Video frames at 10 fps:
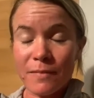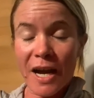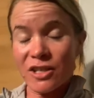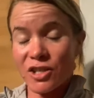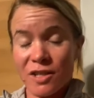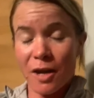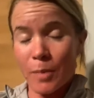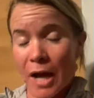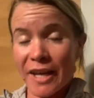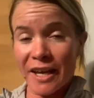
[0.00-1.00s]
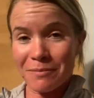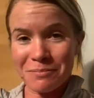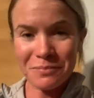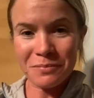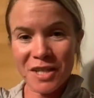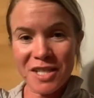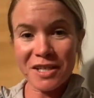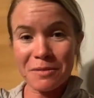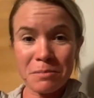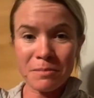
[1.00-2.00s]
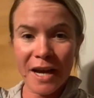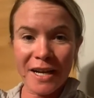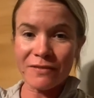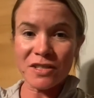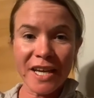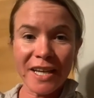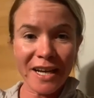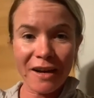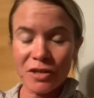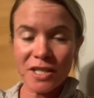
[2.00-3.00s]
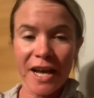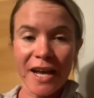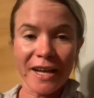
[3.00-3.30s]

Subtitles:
I just stopped buying it, because I'd have to take it every day.